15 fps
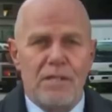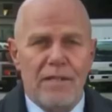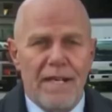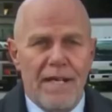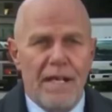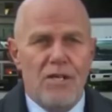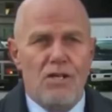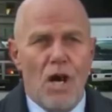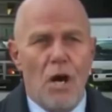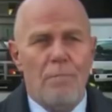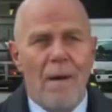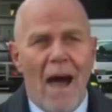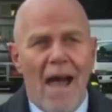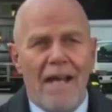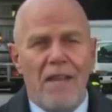leading Joe
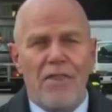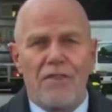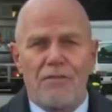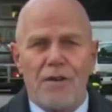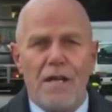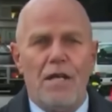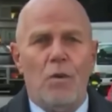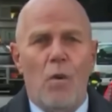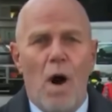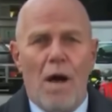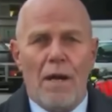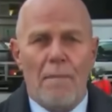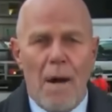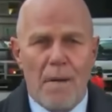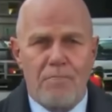Biden three to
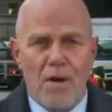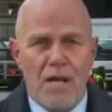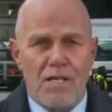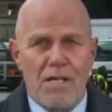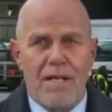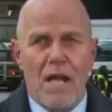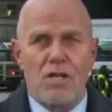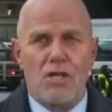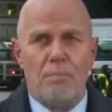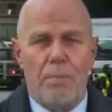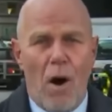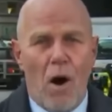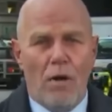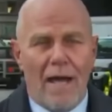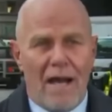one on my presidential
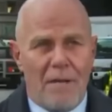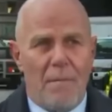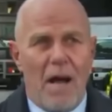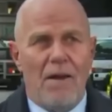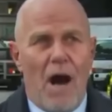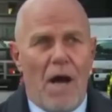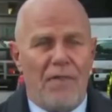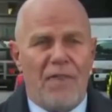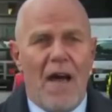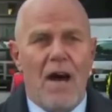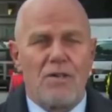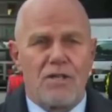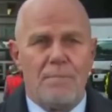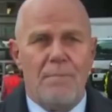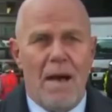poll out of my 9,000